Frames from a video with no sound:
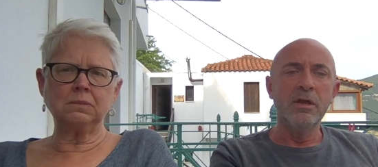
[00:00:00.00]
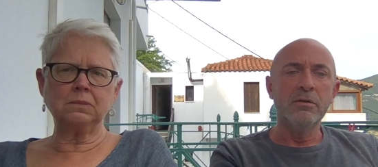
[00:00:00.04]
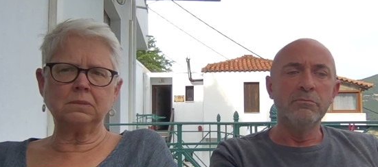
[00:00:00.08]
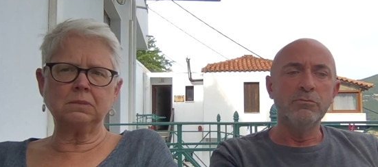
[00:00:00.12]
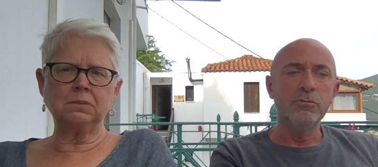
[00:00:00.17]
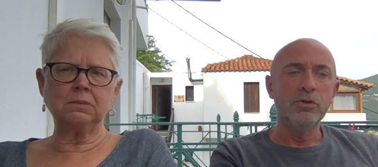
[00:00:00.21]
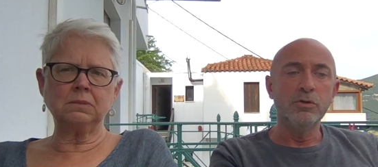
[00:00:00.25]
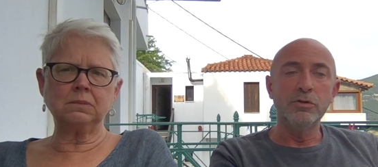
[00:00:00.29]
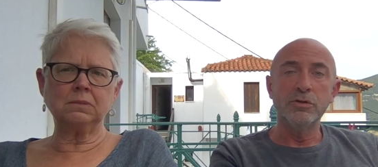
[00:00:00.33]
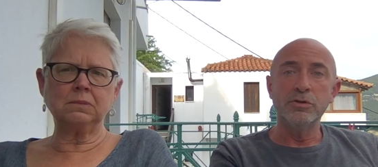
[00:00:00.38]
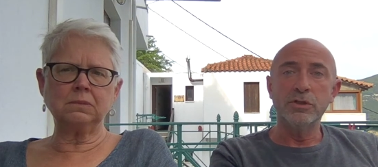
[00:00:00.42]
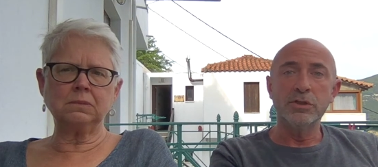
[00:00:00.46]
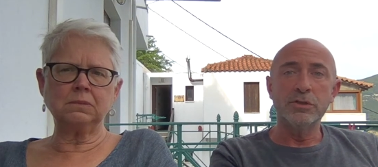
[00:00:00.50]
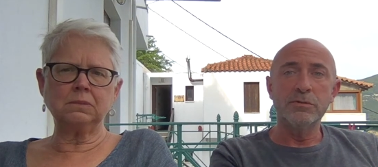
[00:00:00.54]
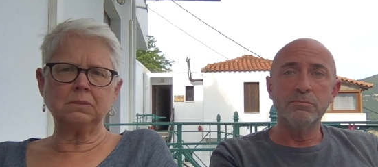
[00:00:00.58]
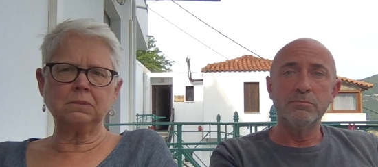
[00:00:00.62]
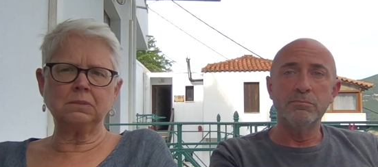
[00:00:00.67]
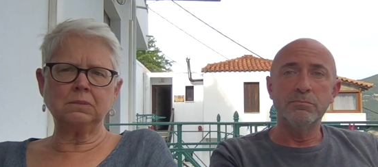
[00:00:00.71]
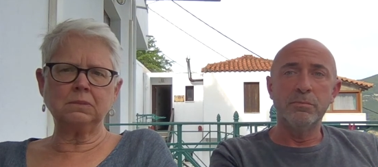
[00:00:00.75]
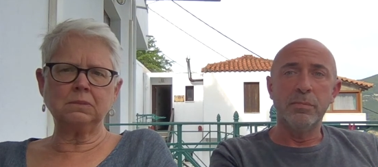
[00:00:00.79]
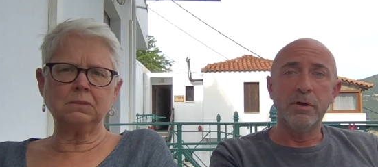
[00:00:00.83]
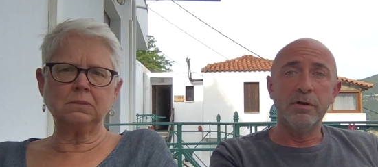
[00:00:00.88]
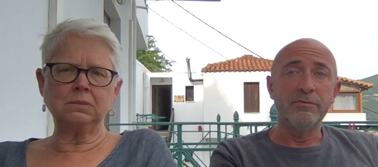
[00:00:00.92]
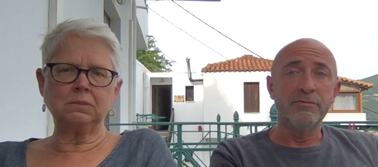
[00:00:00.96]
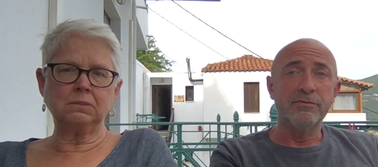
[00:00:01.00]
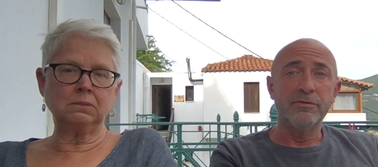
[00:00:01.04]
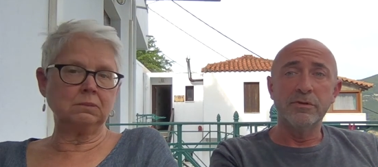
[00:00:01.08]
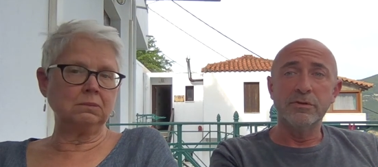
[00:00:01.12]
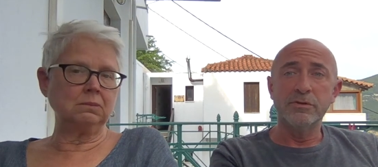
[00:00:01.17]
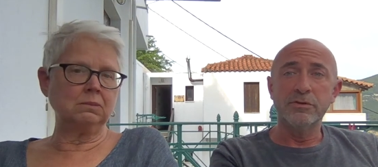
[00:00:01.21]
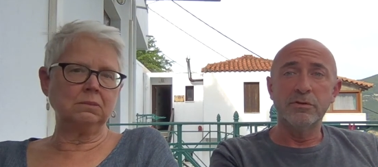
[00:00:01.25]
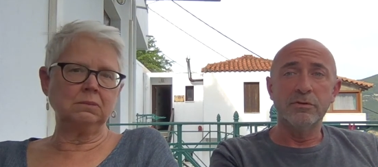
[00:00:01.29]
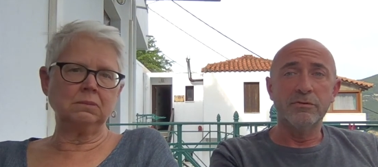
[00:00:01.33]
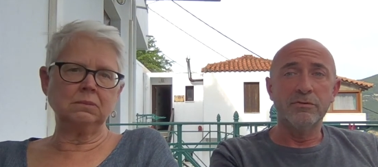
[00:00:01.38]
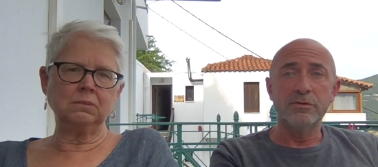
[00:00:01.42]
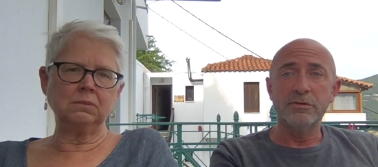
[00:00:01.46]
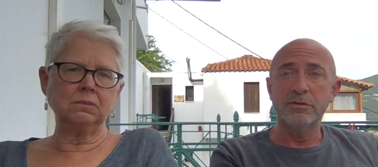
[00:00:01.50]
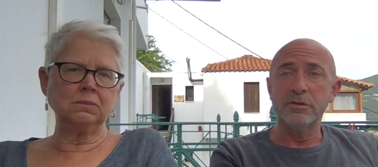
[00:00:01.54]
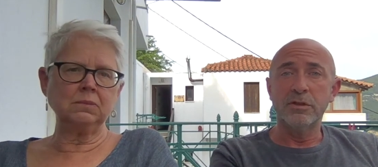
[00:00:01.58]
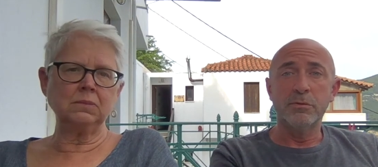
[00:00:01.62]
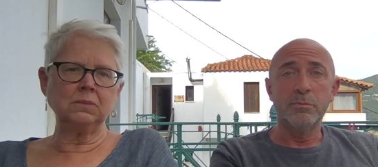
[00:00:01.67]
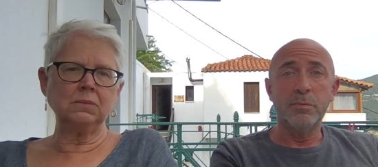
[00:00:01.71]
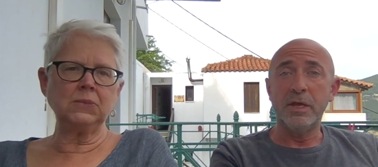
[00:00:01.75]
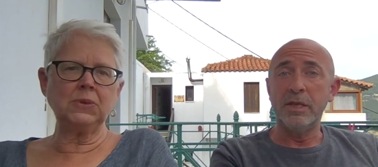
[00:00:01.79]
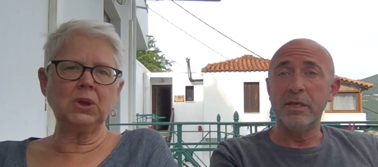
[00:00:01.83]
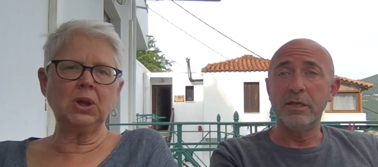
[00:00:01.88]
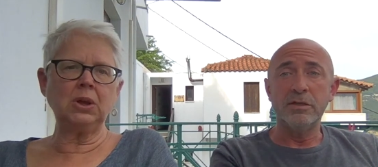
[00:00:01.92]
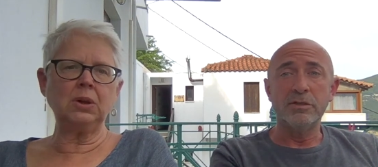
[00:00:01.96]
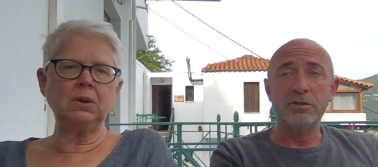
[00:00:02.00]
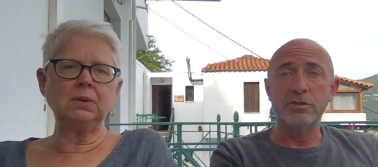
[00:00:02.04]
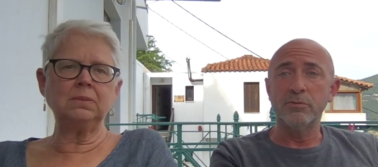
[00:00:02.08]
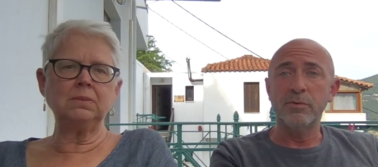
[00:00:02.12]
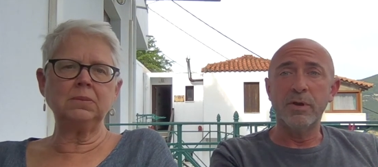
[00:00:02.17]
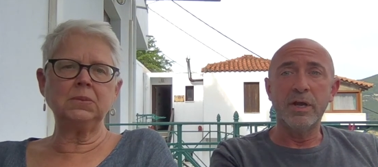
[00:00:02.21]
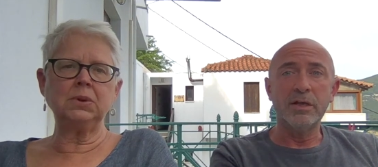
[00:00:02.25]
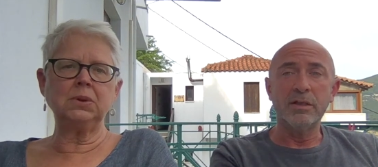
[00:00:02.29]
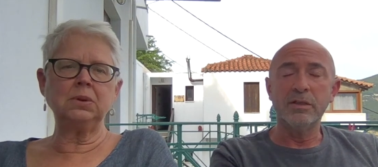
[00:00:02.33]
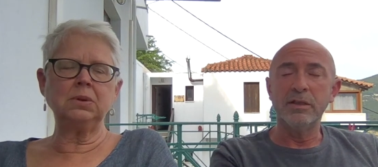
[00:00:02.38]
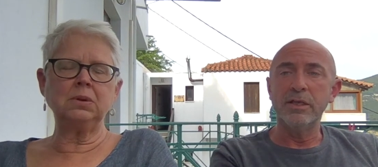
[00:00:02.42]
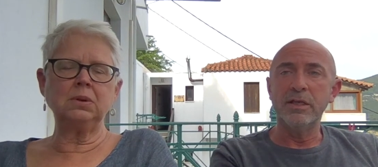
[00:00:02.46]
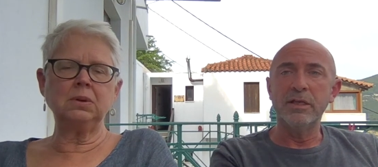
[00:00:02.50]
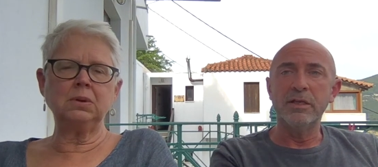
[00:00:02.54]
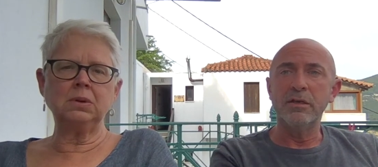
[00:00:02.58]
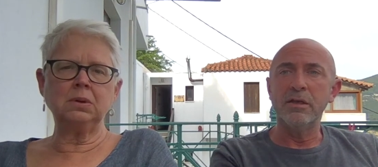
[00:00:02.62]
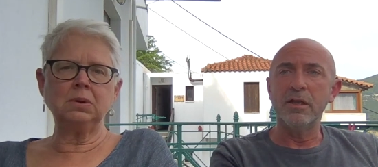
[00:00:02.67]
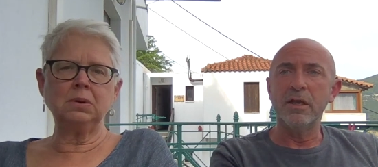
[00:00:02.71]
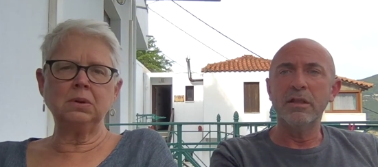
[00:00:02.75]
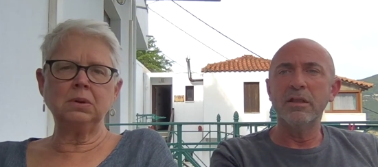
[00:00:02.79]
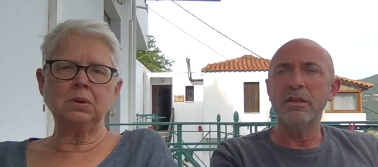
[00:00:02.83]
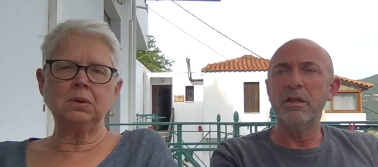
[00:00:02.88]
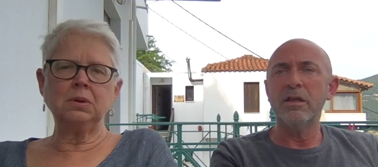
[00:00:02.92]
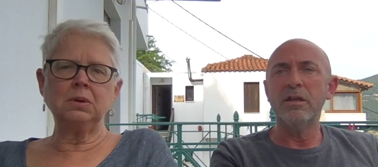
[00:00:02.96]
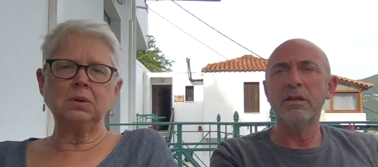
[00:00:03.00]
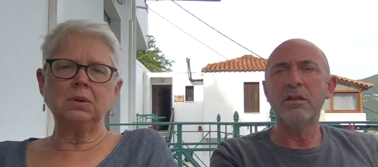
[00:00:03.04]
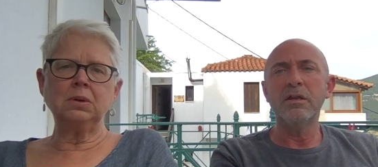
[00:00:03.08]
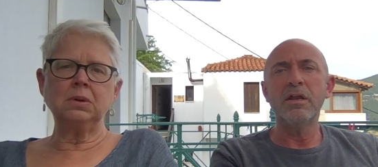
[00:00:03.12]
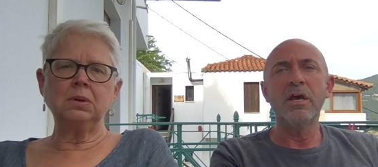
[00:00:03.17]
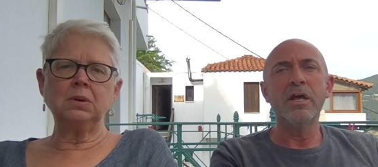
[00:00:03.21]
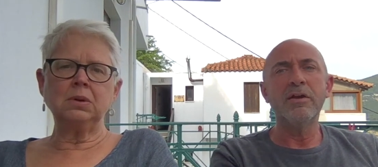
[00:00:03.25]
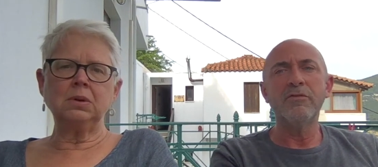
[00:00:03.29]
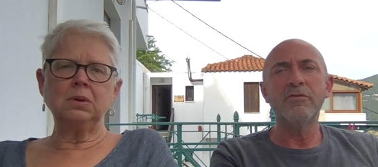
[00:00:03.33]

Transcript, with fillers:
Speaker 1: you can just buff the surface of the painting yeah. directly and uh, not